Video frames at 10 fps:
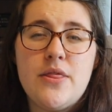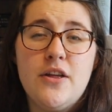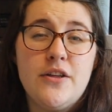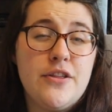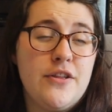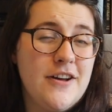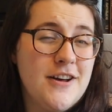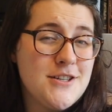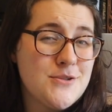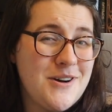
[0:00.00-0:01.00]
the
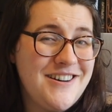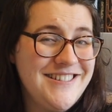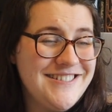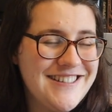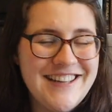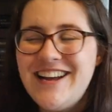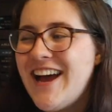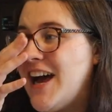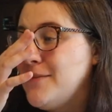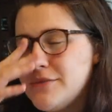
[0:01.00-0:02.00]
third one,
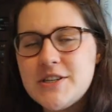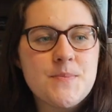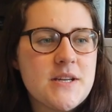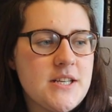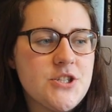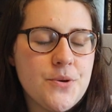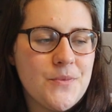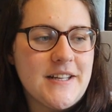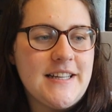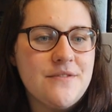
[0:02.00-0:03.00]
just because I don't
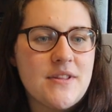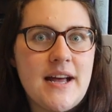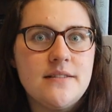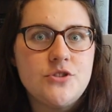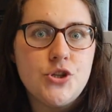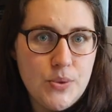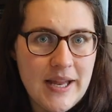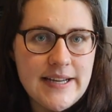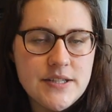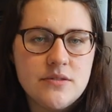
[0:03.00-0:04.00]
want to leave that too
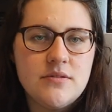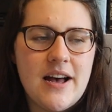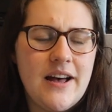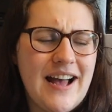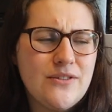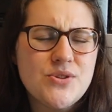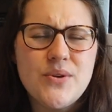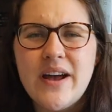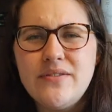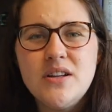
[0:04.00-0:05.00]
late. And
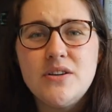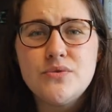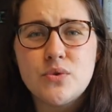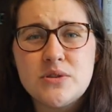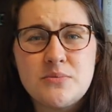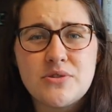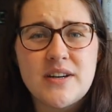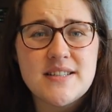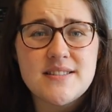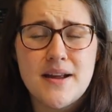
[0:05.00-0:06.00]
also I have a load of Audible
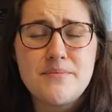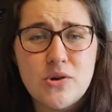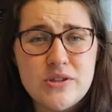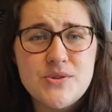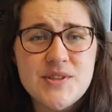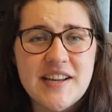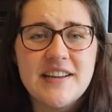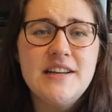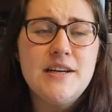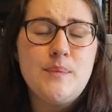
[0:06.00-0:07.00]
credits that I'm not
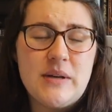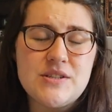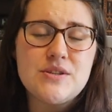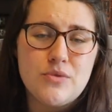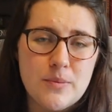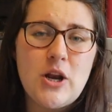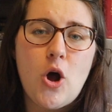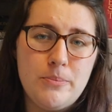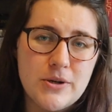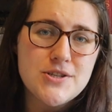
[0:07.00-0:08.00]
using because the Robin
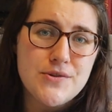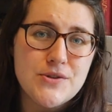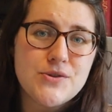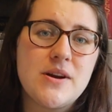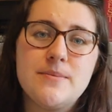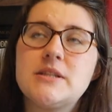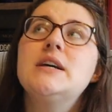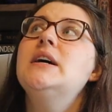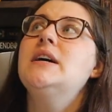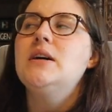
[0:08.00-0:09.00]
Hobb books are on Scribd.
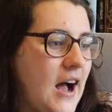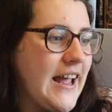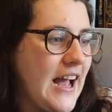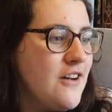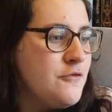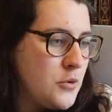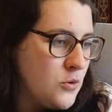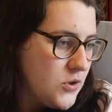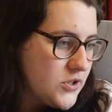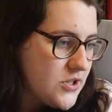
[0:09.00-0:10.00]
I have
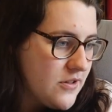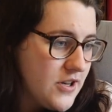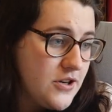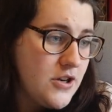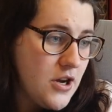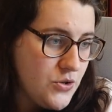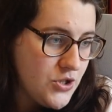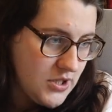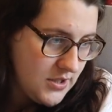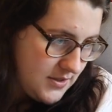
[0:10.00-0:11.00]
bought the
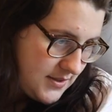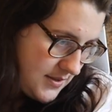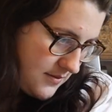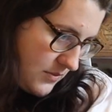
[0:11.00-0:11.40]
Notions,